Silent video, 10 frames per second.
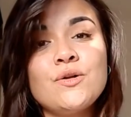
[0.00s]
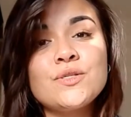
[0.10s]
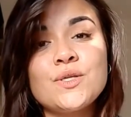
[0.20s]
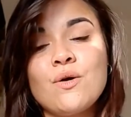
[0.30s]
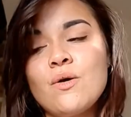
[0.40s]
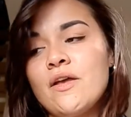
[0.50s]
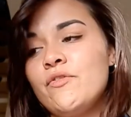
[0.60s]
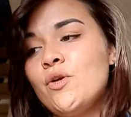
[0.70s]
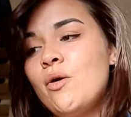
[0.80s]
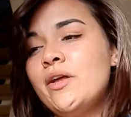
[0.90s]
So if you
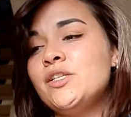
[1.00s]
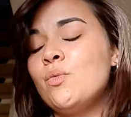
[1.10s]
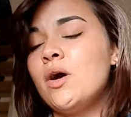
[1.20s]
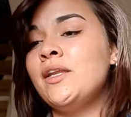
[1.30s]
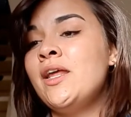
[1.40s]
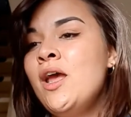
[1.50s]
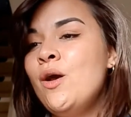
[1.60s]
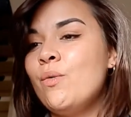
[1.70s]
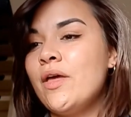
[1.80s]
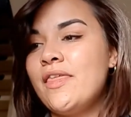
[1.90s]
go into one with